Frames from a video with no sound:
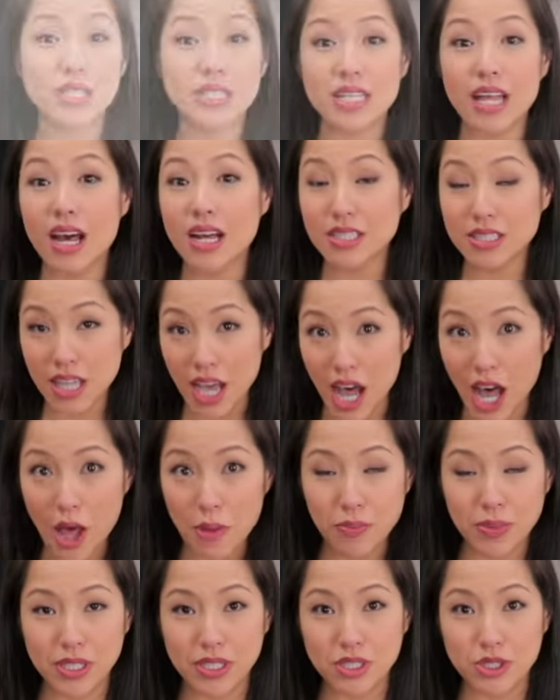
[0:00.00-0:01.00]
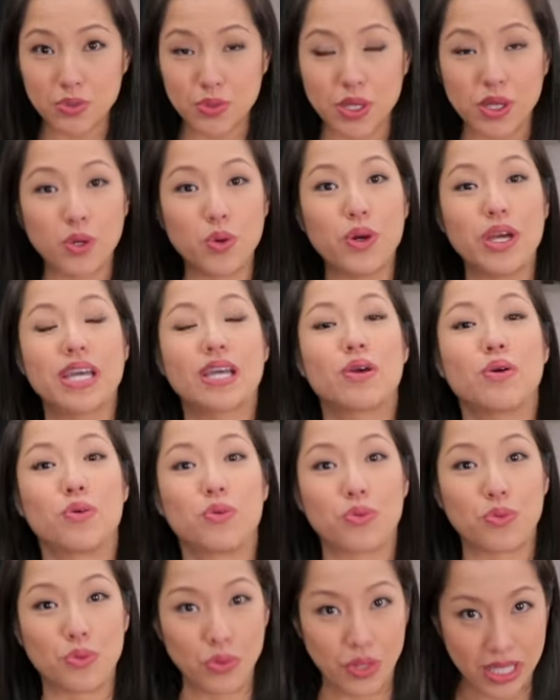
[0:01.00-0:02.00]
let's talk toppings real quick.
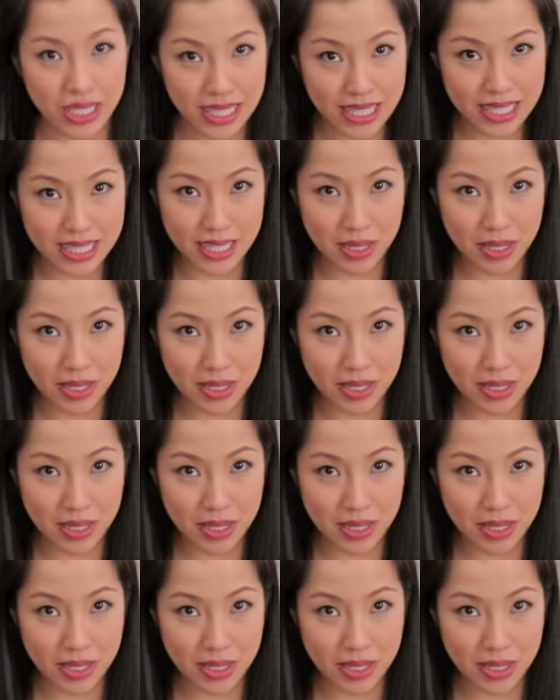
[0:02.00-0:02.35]
Really